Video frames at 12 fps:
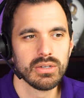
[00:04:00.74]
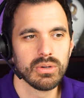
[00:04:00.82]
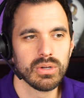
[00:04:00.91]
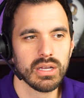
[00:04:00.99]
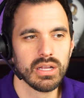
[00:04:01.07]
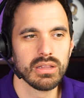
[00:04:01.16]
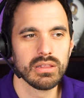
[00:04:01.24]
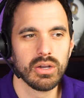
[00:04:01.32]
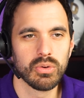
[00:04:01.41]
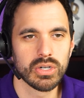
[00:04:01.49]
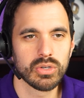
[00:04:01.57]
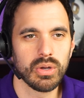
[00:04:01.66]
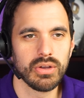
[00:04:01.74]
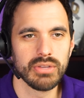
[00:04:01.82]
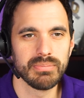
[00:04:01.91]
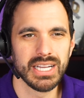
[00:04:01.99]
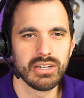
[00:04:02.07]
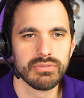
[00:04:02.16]
Uh, lower quality
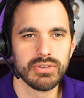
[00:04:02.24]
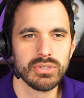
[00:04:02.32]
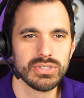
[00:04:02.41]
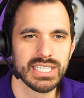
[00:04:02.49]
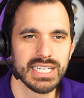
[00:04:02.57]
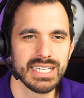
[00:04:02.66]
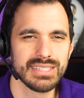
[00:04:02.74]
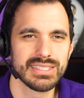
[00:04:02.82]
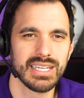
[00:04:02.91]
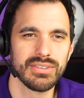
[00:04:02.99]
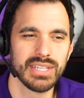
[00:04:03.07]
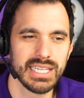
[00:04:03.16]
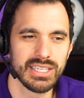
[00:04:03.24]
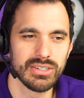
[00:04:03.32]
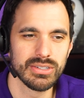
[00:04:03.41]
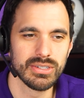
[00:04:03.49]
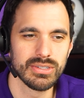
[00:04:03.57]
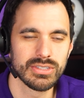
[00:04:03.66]
microphones, they kind of sound like
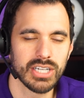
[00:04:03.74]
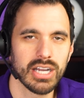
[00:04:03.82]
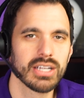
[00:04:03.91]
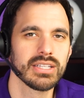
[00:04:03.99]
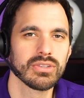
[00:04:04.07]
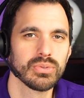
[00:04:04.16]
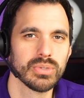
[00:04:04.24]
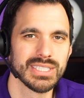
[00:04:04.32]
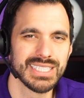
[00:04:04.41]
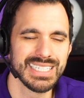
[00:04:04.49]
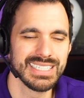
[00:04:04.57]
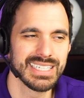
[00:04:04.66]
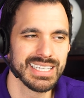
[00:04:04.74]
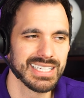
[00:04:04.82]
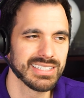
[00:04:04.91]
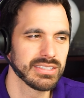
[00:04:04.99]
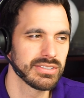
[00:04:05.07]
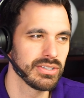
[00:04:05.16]
you're talking through a tin
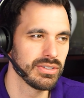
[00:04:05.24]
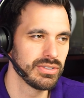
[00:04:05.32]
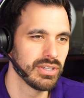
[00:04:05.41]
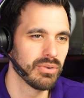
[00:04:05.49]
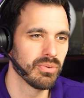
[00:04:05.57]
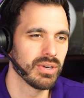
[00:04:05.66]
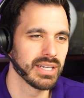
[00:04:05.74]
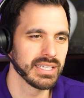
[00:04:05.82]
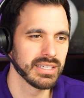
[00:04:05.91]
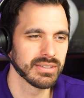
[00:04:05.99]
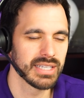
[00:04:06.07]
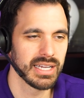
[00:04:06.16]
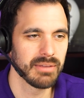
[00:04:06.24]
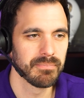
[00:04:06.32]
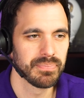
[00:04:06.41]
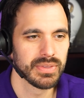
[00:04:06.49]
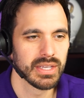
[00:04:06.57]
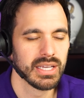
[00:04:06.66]
can. So you don't want to hear that.
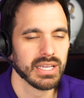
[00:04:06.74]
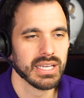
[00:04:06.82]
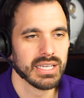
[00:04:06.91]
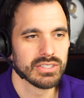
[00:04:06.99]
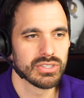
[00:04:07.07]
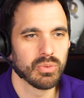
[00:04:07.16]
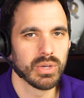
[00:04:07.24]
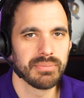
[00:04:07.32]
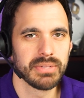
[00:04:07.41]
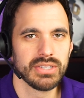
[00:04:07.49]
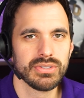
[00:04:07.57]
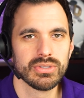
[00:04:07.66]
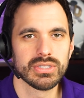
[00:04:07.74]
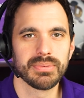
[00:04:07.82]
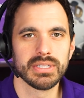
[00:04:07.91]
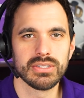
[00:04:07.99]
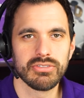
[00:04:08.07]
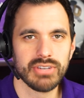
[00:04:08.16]
So what I'm going to do is I'm
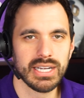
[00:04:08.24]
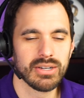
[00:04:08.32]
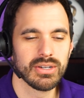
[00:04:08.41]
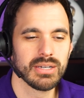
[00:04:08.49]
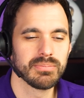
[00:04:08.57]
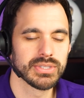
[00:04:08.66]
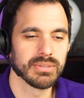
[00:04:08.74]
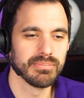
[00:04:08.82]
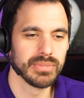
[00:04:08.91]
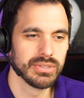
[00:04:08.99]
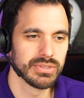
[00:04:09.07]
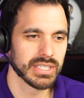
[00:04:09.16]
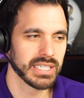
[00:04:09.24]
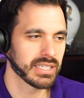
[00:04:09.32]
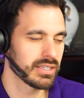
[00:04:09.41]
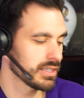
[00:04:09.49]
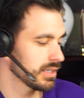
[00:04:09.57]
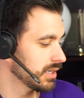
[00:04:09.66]
going to fire up some music,
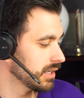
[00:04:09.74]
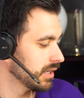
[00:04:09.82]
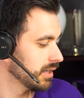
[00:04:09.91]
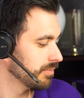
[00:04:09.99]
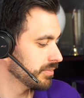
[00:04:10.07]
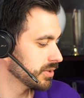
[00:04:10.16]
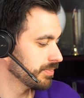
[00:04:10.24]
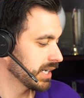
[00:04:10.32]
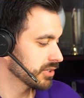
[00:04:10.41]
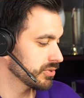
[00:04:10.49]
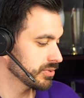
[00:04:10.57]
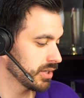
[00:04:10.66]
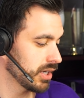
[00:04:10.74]
um, some actual